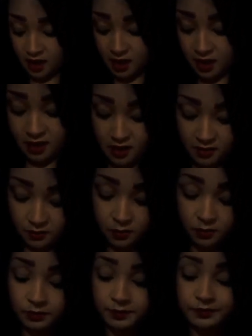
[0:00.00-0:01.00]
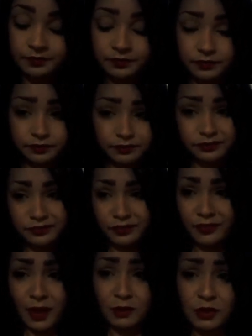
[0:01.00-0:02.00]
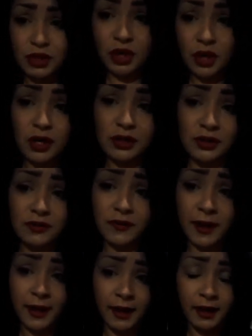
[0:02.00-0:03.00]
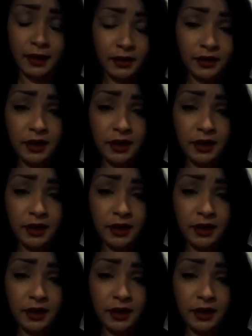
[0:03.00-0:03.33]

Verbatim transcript: Um, I'm sure I'll do fine.